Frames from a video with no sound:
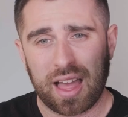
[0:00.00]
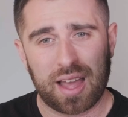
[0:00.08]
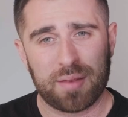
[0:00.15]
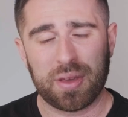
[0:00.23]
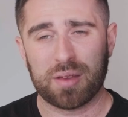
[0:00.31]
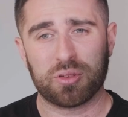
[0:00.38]

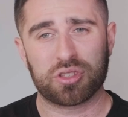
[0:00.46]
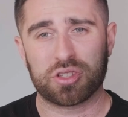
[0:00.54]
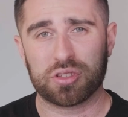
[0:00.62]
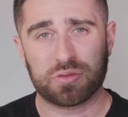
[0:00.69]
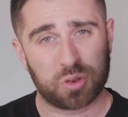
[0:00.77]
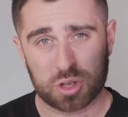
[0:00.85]
I'm able
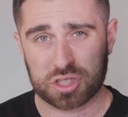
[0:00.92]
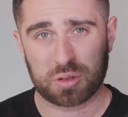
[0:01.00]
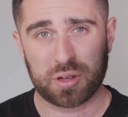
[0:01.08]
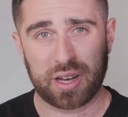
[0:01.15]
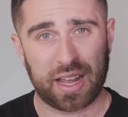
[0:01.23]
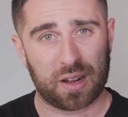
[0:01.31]
to force
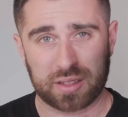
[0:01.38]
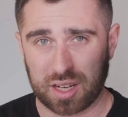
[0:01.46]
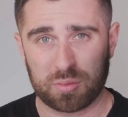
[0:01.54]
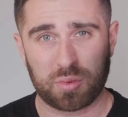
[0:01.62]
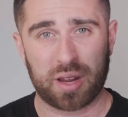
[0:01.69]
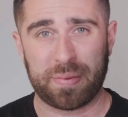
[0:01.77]
quit out,
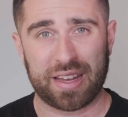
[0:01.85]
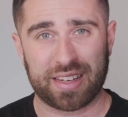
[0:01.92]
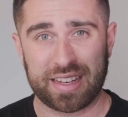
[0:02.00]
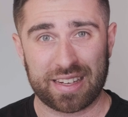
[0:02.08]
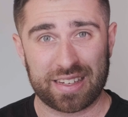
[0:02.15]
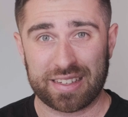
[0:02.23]
come right
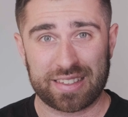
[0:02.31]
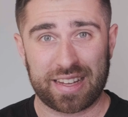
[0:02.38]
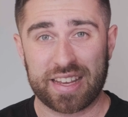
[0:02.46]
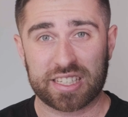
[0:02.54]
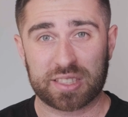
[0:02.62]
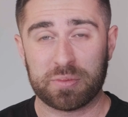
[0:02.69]
back in, and it
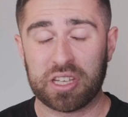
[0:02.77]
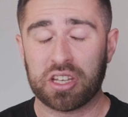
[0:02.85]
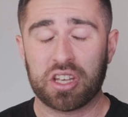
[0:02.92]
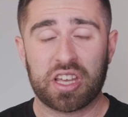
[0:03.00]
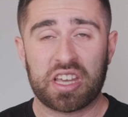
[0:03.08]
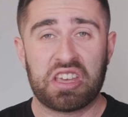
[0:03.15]
takes
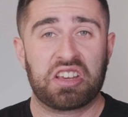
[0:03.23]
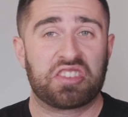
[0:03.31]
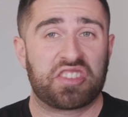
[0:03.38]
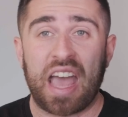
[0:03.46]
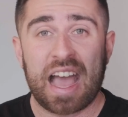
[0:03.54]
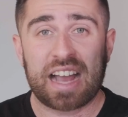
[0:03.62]
me
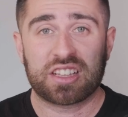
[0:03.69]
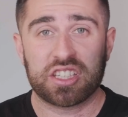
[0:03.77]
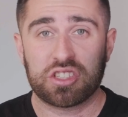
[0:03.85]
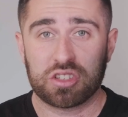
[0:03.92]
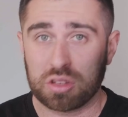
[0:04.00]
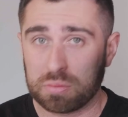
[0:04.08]
exactly to